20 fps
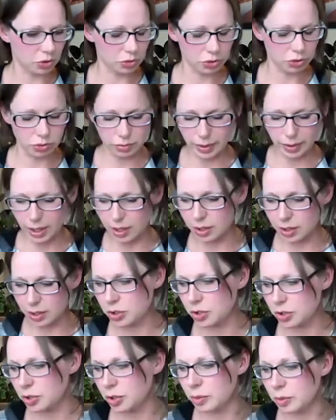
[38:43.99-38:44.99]

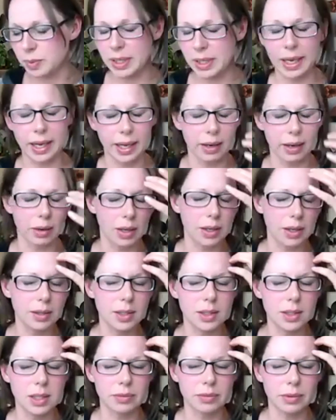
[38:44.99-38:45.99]
drainage tubes i had all
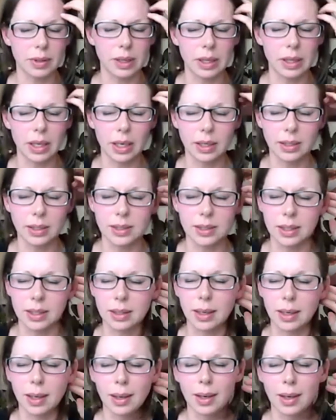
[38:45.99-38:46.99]
these different things
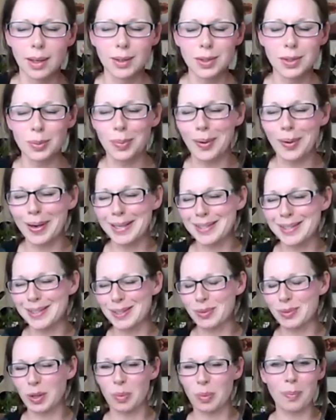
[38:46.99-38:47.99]
and
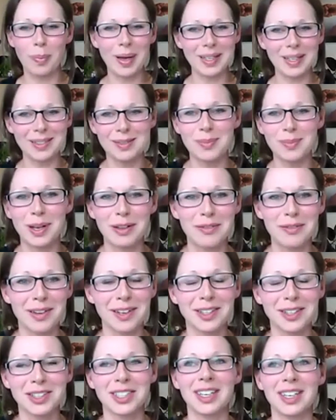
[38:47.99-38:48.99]
surprises with beds
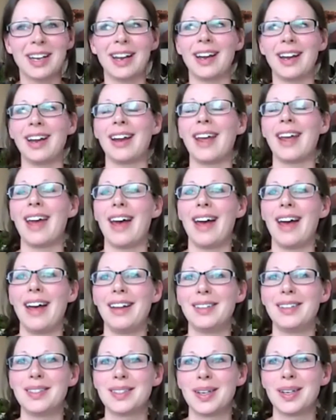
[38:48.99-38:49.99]
malfunctioning
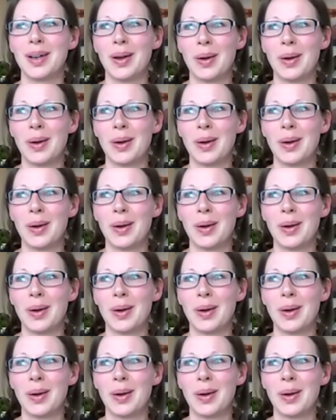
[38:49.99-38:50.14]
and